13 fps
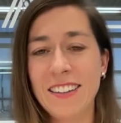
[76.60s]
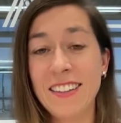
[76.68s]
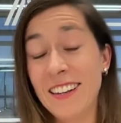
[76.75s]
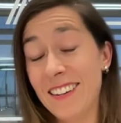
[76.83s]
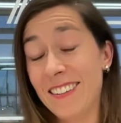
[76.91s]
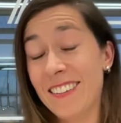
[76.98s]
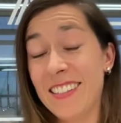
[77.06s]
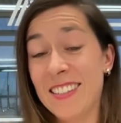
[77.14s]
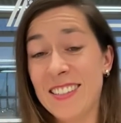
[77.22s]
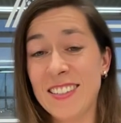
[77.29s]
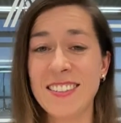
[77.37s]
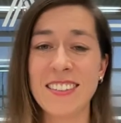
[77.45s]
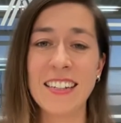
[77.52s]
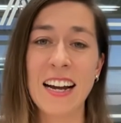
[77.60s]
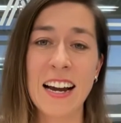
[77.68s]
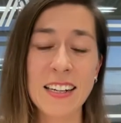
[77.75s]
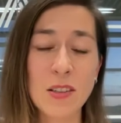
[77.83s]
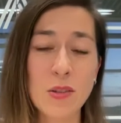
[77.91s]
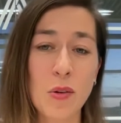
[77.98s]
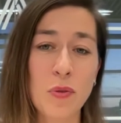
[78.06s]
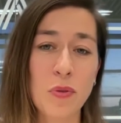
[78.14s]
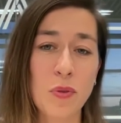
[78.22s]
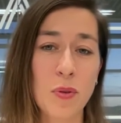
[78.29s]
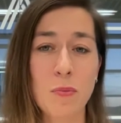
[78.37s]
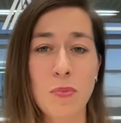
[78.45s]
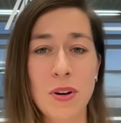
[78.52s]
Yeah, it kind of
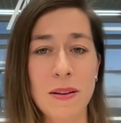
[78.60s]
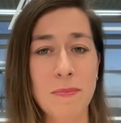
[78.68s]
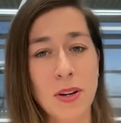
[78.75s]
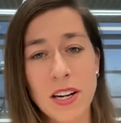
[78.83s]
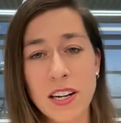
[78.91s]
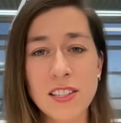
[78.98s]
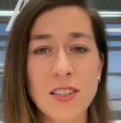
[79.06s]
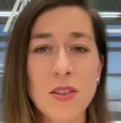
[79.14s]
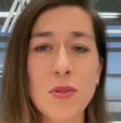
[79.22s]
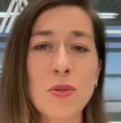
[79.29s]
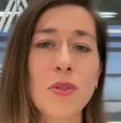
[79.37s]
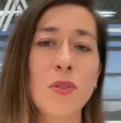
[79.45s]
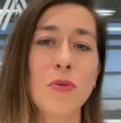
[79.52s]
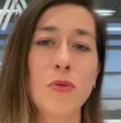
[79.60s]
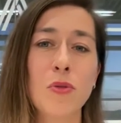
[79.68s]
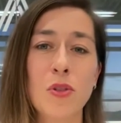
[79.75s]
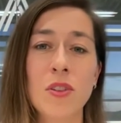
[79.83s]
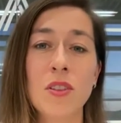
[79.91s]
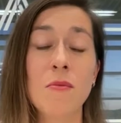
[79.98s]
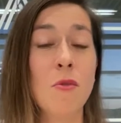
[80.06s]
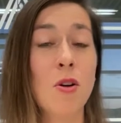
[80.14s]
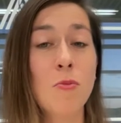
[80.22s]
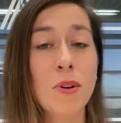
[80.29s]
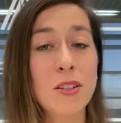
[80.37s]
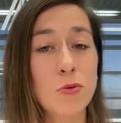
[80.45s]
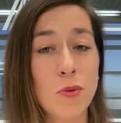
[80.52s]
prepares you for the
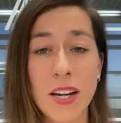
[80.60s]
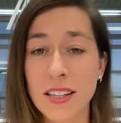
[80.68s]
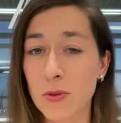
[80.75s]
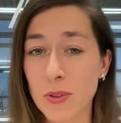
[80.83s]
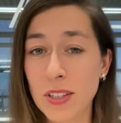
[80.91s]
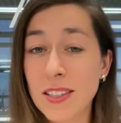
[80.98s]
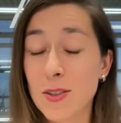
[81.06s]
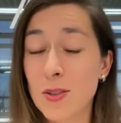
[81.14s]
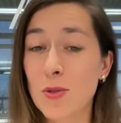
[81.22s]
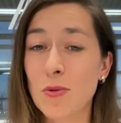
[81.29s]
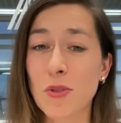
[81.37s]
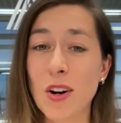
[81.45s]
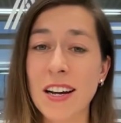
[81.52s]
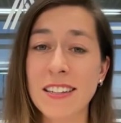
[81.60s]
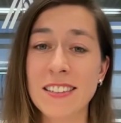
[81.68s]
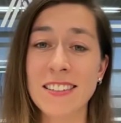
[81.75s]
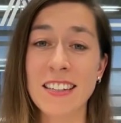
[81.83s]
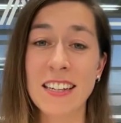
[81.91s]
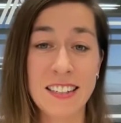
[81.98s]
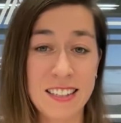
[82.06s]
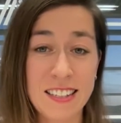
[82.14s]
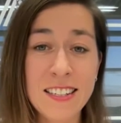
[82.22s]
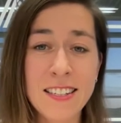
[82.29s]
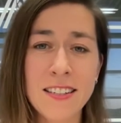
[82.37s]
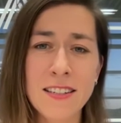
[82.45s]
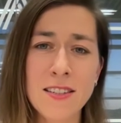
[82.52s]
moment where you need to write a
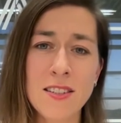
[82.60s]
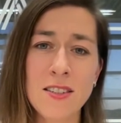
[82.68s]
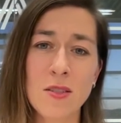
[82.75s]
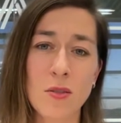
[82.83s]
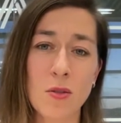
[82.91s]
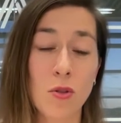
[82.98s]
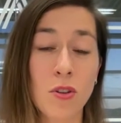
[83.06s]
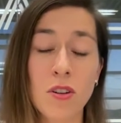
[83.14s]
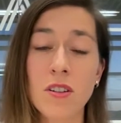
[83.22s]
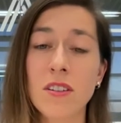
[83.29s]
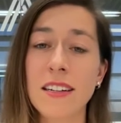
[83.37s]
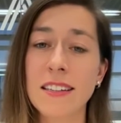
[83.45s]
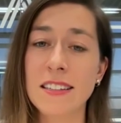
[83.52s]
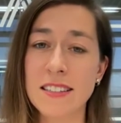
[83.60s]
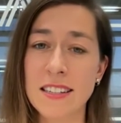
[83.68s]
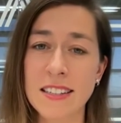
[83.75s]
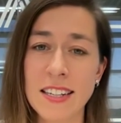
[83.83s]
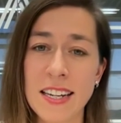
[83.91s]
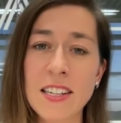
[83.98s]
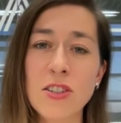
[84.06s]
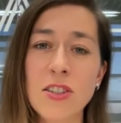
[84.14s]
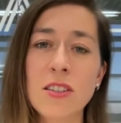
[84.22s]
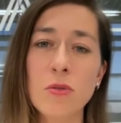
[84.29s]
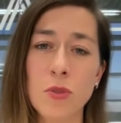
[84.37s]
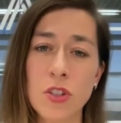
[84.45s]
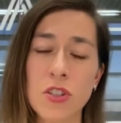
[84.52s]
thesis or a
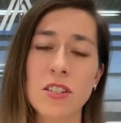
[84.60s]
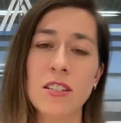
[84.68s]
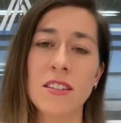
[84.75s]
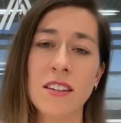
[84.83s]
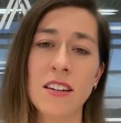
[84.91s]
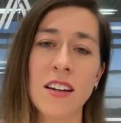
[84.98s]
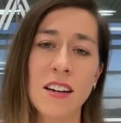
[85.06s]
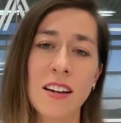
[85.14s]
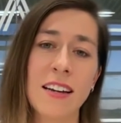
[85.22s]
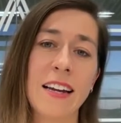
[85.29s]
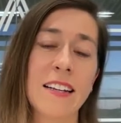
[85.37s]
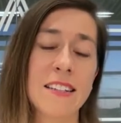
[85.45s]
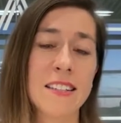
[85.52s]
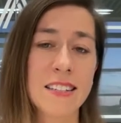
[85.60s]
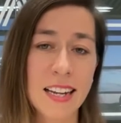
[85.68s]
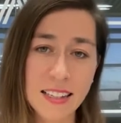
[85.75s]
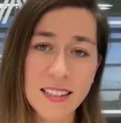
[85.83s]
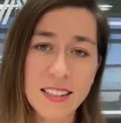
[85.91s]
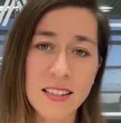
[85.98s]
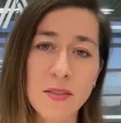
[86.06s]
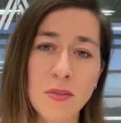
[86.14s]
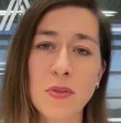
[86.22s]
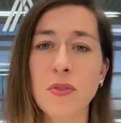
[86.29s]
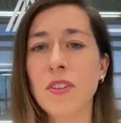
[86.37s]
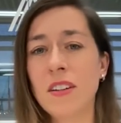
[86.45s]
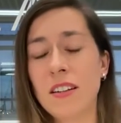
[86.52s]
dissertation, which is an
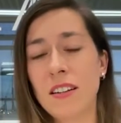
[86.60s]
extensive